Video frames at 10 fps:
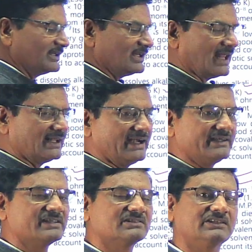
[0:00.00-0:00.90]
halide, it
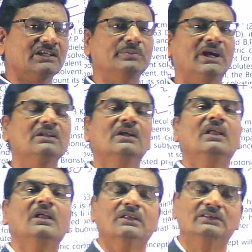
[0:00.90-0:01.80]
is nothing but
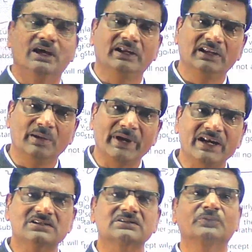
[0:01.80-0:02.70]
the
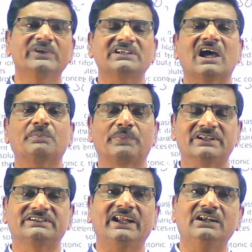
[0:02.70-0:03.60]
elements which are
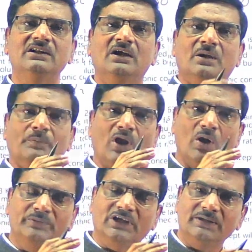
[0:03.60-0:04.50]
present
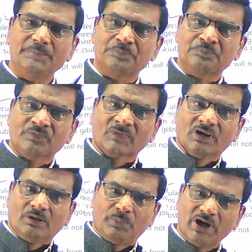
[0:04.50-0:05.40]
from the
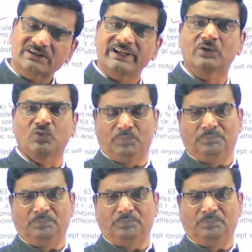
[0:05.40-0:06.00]
first A group.